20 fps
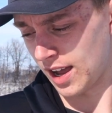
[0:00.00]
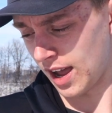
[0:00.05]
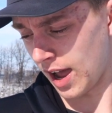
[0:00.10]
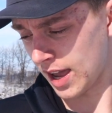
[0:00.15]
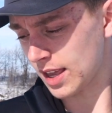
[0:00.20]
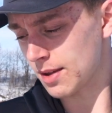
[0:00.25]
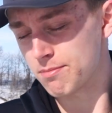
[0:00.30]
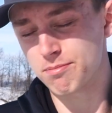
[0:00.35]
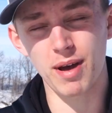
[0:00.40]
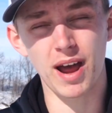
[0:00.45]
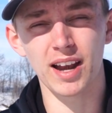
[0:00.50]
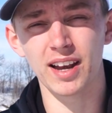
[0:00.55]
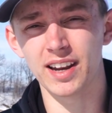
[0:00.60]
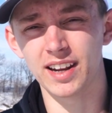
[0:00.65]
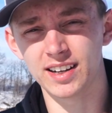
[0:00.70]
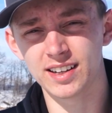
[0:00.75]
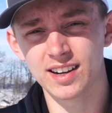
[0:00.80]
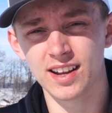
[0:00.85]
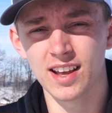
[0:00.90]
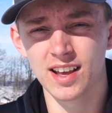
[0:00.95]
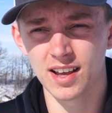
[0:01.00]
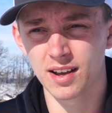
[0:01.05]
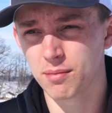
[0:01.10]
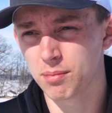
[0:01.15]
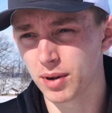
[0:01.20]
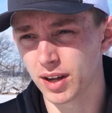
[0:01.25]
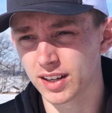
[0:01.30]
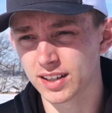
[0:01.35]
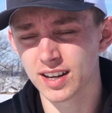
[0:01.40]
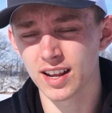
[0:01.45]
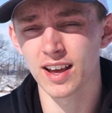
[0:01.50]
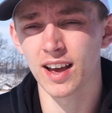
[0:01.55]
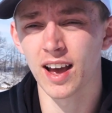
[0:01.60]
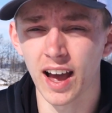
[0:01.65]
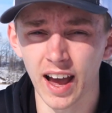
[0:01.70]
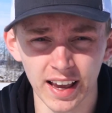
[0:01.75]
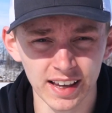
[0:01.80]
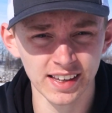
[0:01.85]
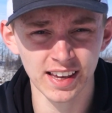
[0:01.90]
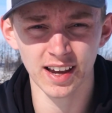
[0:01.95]
I can bend it, but
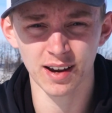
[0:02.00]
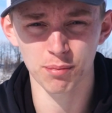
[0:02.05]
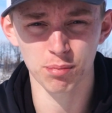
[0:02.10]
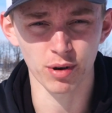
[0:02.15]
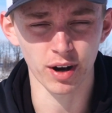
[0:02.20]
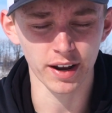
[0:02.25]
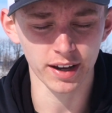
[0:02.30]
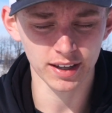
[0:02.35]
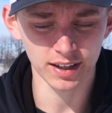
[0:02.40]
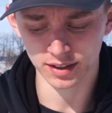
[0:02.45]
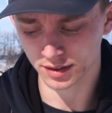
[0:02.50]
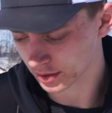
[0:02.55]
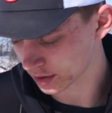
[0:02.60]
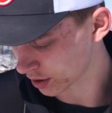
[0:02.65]
I can't break it,